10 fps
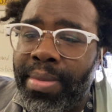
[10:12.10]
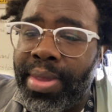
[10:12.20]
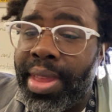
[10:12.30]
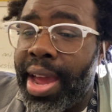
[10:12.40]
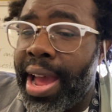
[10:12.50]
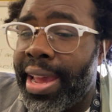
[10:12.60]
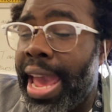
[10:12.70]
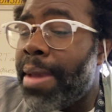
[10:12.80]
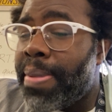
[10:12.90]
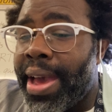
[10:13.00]
and I got
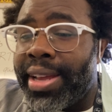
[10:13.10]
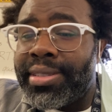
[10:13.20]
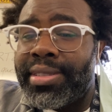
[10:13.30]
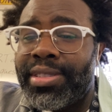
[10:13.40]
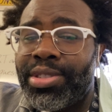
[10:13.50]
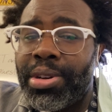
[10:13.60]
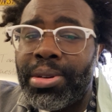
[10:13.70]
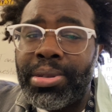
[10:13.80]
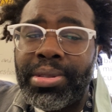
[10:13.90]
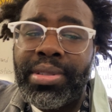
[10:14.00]
Game Pass.
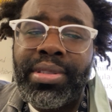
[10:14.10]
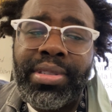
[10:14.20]
So,